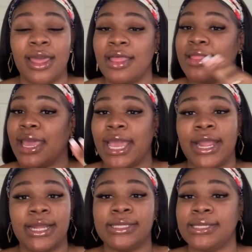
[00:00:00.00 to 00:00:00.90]
the
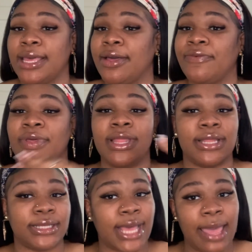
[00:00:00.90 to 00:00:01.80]
hair itself,
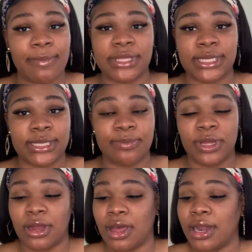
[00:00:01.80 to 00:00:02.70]
the time it took to
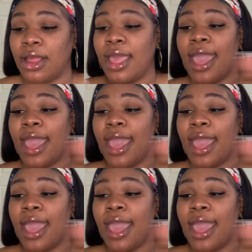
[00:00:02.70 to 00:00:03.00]
put on,